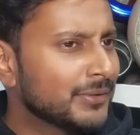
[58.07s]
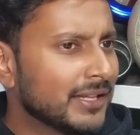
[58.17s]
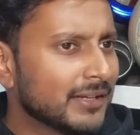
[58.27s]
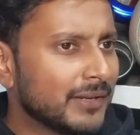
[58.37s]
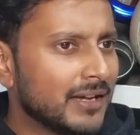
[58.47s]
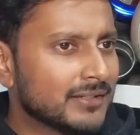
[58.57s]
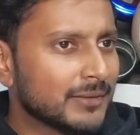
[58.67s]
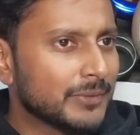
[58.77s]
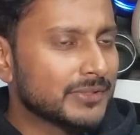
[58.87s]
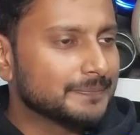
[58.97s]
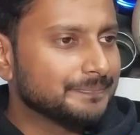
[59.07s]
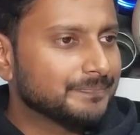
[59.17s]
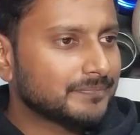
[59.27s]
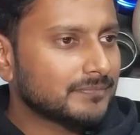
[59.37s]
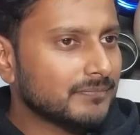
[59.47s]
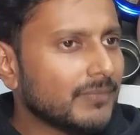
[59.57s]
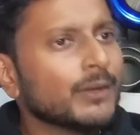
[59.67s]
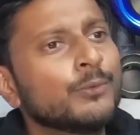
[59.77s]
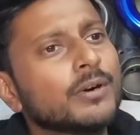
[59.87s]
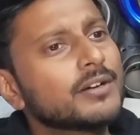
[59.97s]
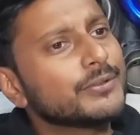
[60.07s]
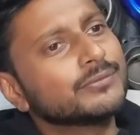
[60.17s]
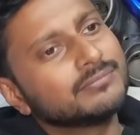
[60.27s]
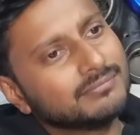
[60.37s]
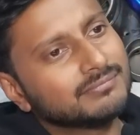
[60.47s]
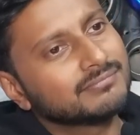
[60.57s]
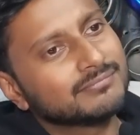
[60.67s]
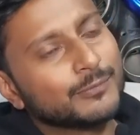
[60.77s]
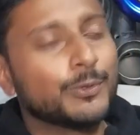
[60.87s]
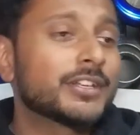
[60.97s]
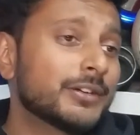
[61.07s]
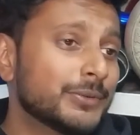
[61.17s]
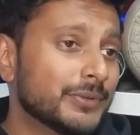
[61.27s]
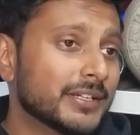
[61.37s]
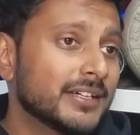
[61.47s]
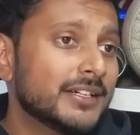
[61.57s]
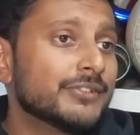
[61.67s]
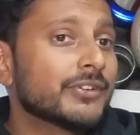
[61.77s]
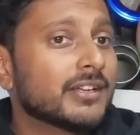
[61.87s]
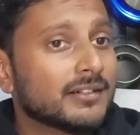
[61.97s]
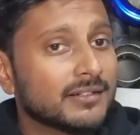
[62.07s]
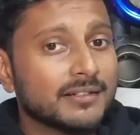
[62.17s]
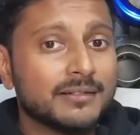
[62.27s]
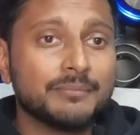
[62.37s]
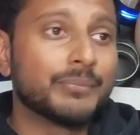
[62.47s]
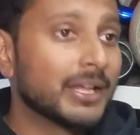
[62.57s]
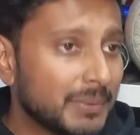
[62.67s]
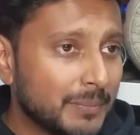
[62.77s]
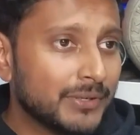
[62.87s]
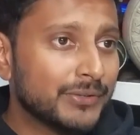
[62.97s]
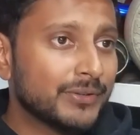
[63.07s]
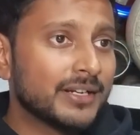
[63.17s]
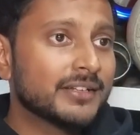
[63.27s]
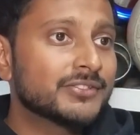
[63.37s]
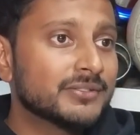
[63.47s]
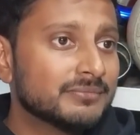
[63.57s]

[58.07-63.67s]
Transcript: anything when i ask a question who are you what are you doing trying to bring people to your attention